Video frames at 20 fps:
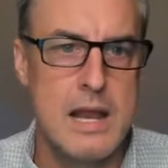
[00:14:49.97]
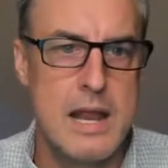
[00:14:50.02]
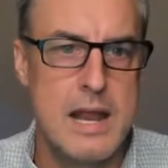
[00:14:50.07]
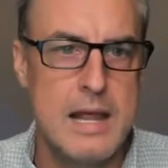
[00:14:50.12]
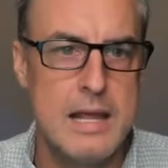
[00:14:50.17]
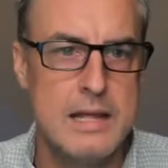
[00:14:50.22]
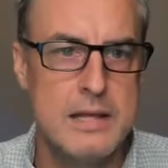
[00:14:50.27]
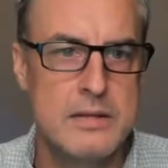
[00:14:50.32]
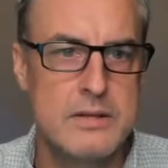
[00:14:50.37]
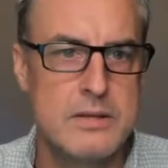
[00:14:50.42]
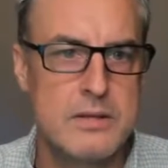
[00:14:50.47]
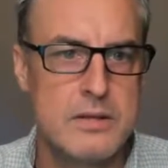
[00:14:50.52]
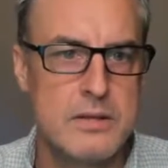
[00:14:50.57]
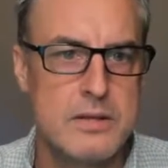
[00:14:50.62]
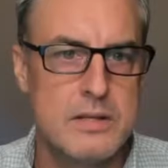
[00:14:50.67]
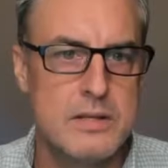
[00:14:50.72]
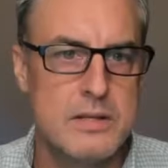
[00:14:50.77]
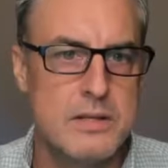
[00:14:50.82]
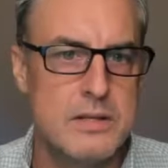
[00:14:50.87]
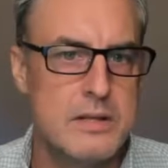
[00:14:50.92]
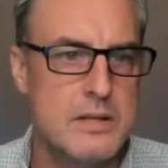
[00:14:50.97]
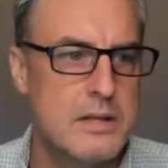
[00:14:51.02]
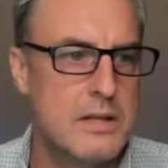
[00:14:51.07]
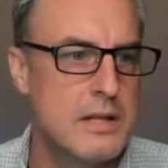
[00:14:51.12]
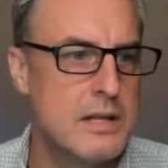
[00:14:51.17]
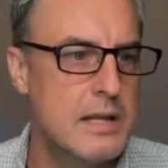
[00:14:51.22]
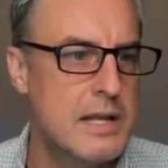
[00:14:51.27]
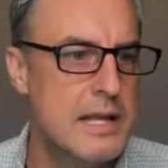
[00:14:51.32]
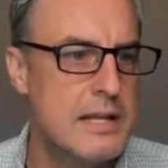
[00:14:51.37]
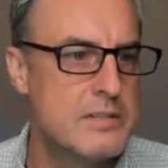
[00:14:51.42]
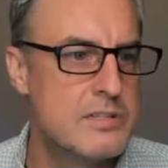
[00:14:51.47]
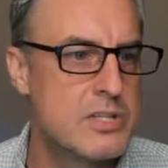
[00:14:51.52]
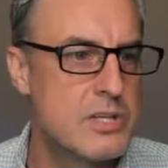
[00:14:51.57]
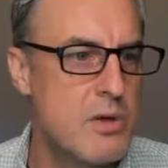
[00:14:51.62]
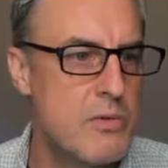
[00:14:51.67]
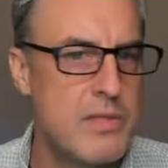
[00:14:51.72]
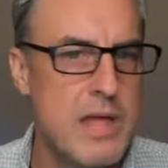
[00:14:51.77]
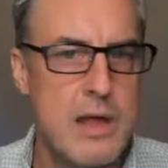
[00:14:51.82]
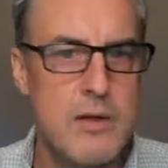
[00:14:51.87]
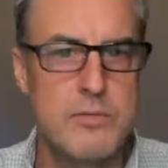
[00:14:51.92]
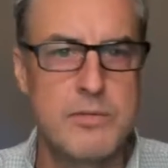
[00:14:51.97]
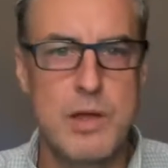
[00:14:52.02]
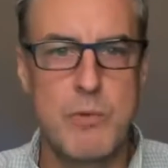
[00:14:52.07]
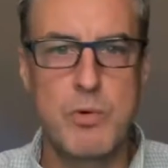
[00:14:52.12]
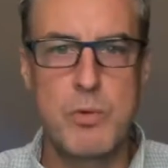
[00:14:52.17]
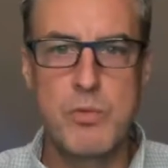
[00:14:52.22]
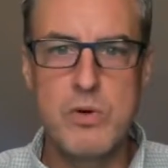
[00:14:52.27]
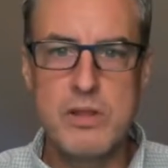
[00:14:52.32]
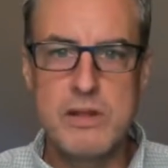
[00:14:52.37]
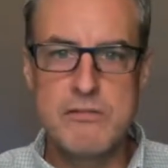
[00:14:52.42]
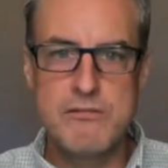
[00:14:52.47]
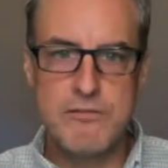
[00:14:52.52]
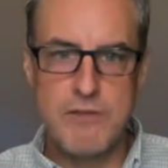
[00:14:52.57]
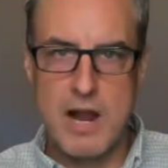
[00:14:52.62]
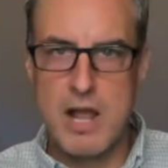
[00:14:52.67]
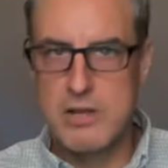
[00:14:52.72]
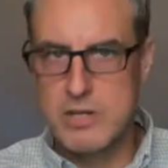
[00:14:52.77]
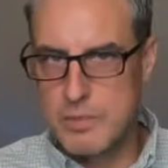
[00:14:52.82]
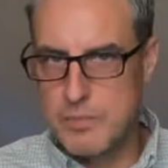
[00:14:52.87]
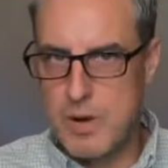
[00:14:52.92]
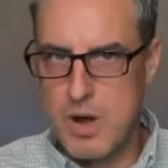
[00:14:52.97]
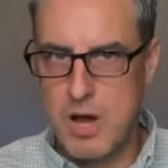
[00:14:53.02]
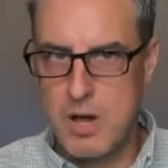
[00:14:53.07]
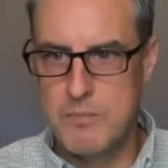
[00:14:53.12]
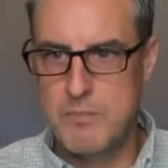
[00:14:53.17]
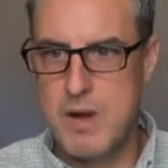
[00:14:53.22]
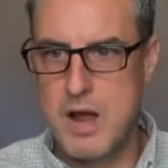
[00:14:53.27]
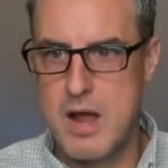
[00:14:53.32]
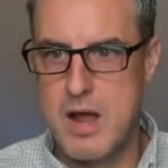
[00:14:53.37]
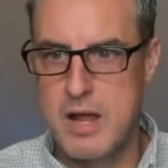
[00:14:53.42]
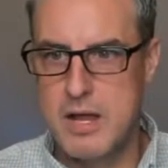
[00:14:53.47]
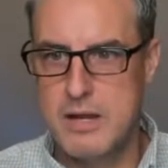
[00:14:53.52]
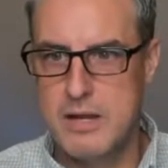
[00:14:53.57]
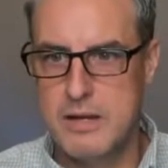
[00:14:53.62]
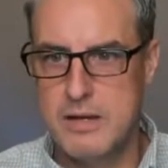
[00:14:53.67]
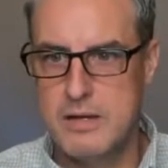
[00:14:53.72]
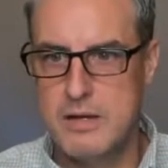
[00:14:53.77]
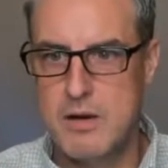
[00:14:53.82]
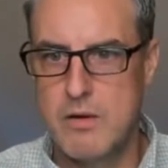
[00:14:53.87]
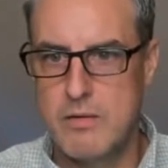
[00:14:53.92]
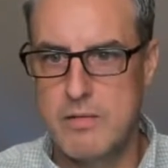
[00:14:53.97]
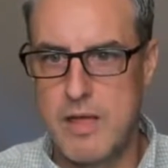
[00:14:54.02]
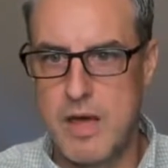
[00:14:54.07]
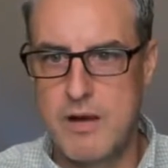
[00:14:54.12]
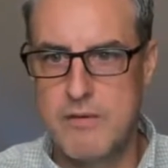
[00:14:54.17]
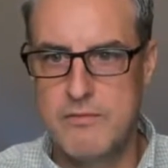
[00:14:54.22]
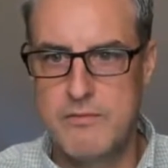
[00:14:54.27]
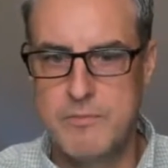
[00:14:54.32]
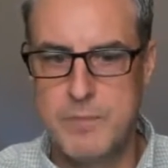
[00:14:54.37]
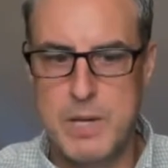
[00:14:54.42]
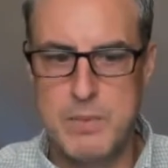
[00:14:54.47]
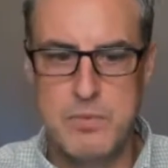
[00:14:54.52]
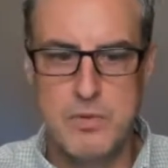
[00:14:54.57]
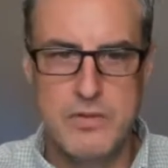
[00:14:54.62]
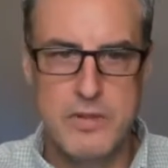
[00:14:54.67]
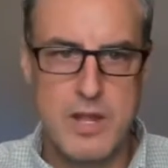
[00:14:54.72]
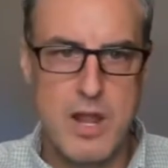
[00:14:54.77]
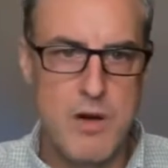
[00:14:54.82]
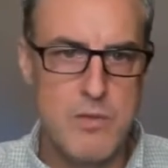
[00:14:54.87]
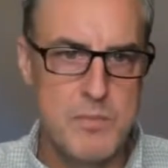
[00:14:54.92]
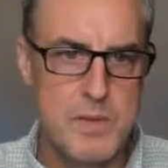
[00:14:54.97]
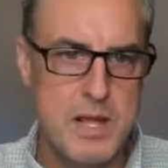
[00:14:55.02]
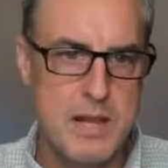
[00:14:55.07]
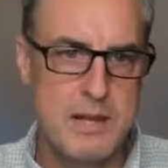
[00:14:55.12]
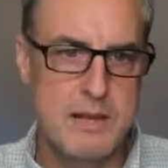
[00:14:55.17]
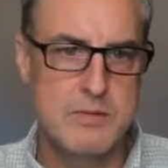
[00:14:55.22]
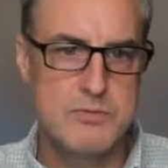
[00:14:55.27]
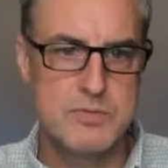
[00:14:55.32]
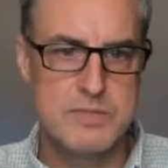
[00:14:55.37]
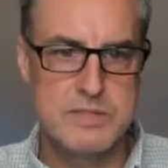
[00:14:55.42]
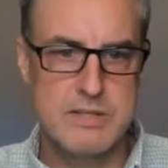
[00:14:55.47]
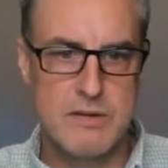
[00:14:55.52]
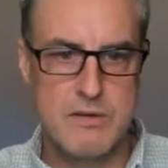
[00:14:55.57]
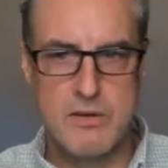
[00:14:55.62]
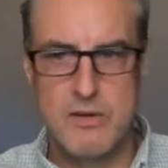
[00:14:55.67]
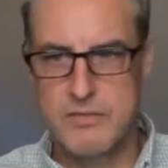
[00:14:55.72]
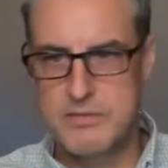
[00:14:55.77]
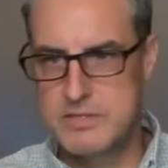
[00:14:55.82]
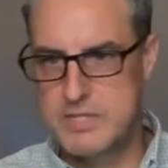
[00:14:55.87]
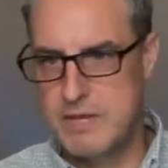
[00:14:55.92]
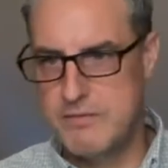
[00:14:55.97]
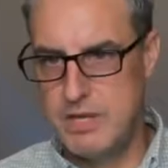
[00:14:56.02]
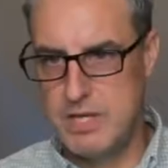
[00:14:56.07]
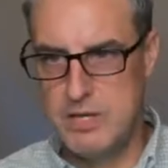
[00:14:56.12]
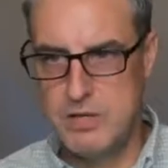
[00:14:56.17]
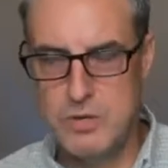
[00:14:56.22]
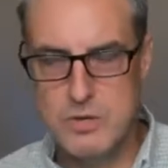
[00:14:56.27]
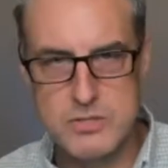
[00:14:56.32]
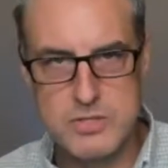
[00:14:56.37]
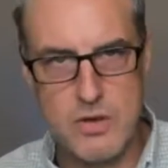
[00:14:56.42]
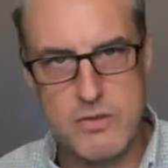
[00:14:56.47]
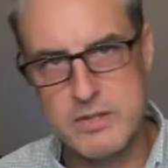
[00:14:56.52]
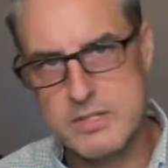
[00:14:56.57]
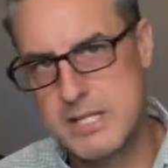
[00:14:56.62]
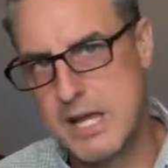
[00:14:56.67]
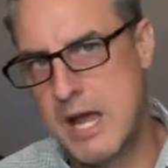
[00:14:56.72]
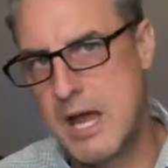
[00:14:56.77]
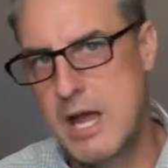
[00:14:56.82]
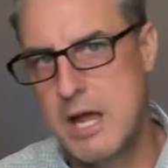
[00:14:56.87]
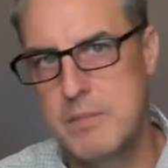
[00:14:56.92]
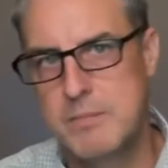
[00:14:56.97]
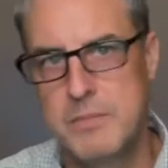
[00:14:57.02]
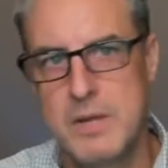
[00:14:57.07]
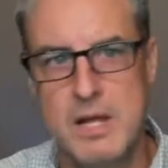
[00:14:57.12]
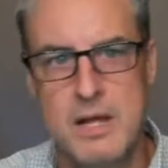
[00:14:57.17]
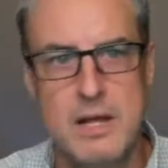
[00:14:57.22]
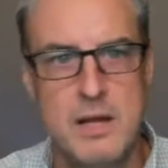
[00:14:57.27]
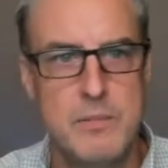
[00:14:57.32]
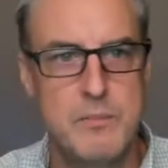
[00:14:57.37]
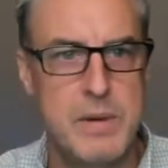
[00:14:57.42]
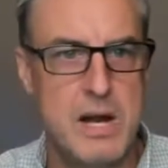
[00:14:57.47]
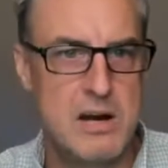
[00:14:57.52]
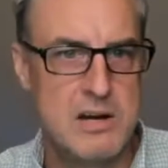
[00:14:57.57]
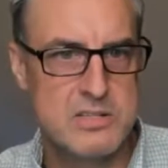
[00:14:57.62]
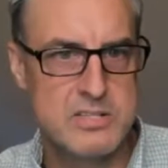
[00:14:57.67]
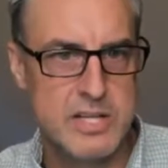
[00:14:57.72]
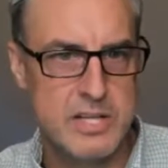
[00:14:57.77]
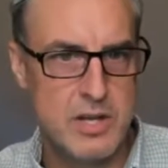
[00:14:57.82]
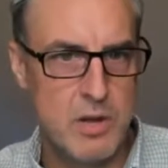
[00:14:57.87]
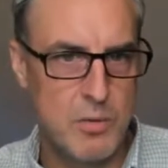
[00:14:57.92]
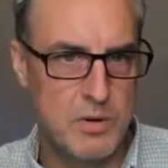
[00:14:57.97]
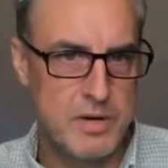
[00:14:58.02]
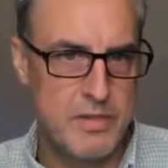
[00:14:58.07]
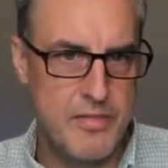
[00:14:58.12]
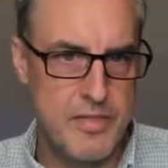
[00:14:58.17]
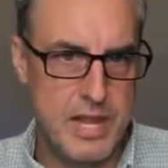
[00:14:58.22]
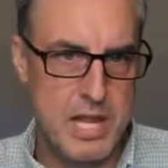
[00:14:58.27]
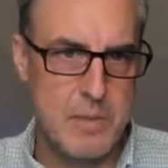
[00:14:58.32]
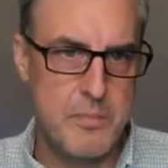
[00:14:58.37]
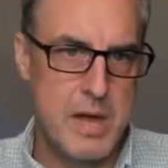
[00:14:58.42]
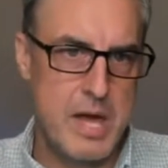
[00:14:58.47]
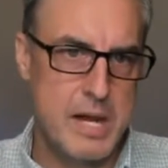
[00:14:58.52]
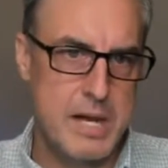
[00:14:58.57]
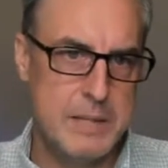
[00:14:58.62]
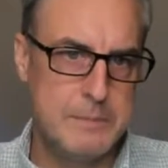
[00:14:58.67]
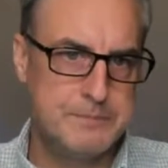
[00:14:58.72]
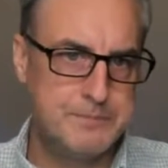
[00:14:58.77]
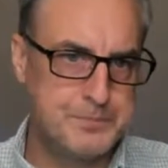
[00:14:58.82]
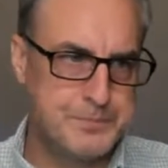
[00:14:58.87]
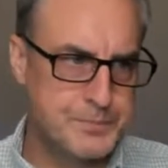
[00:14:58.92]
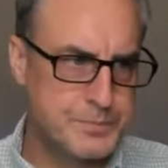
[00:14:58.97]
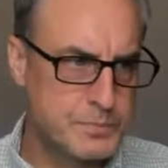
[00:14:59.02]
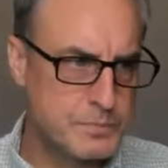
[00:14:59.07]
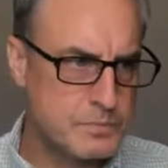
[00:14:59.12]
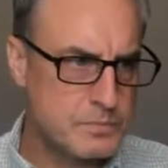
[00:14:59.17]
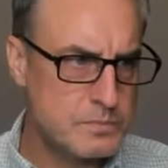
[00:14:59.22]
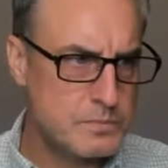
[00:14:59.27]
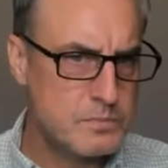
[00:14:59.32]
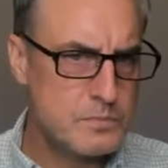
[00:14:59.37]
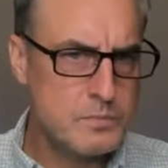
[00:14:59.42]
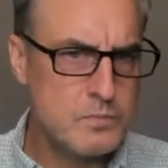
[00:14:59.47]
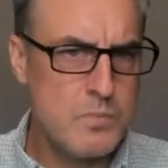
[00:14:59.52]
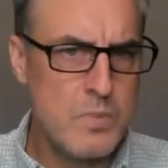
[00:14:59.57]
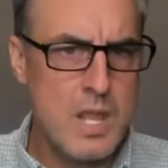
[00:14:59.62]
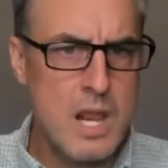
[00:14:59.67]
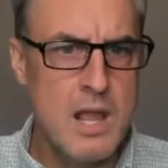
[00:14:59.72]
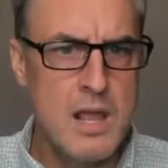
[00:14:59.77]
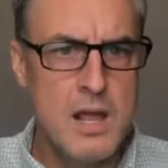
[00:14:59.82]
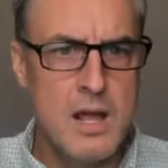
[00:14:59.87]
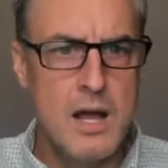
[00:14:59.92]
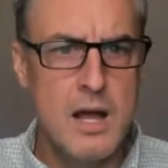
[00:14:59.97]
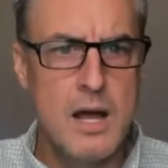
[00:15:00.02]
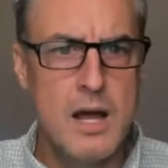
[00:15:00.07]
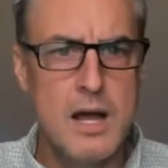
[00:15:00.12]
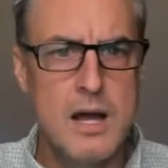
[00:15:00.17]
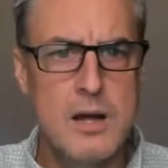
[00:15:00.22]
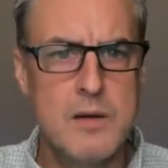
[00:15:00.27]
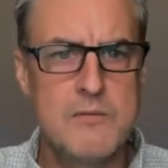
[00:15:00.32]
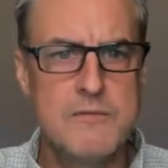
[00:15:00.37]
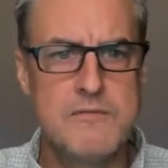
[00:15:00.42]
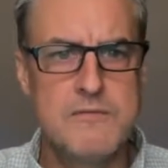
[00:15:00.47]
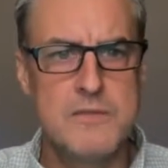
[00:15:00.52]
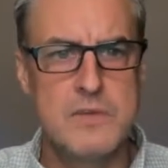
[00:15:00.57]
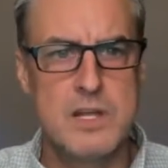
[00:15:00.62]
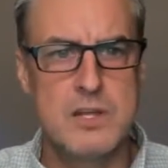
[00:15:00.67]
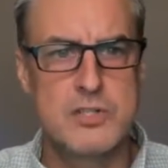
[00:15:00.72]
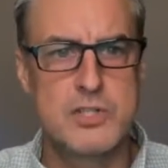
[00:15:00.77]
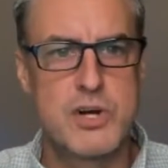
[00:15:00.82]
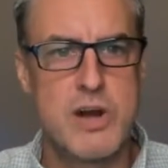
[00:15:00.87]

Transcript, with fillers: and and so they they were really frowned upon by you know a lot of people in the government. It was on TV news all the time. Parents didn't know what to think about it uh, you know,